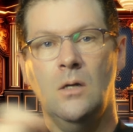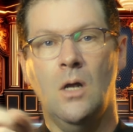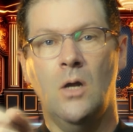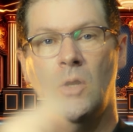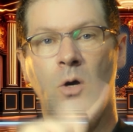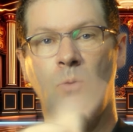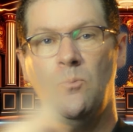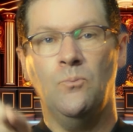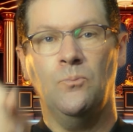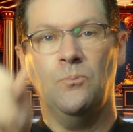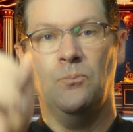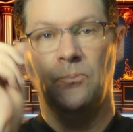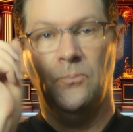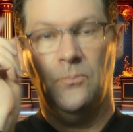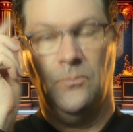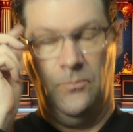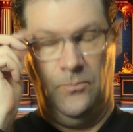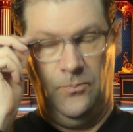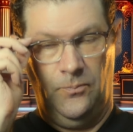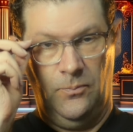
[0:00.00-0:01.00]
No, no.
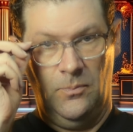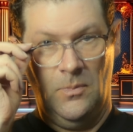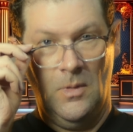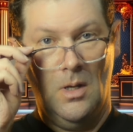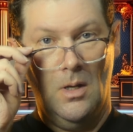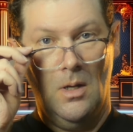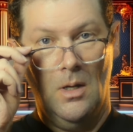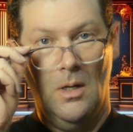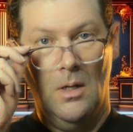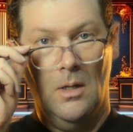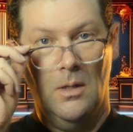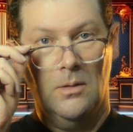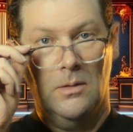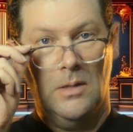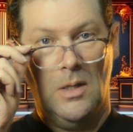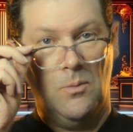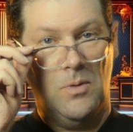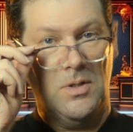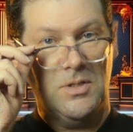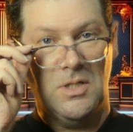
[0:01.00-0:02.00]

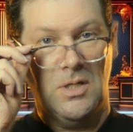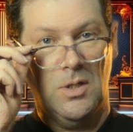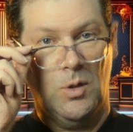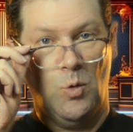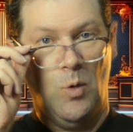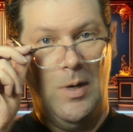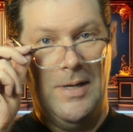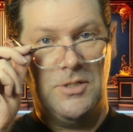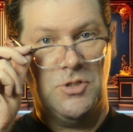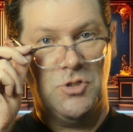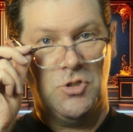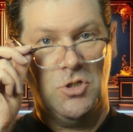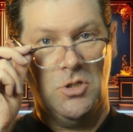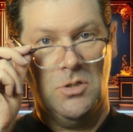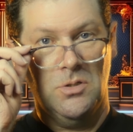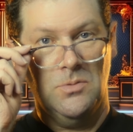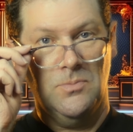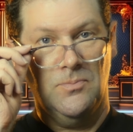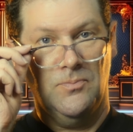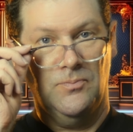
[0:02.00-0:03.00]
That wasn't a
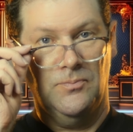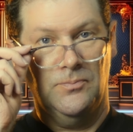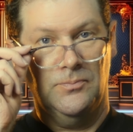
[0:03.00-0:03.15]
question.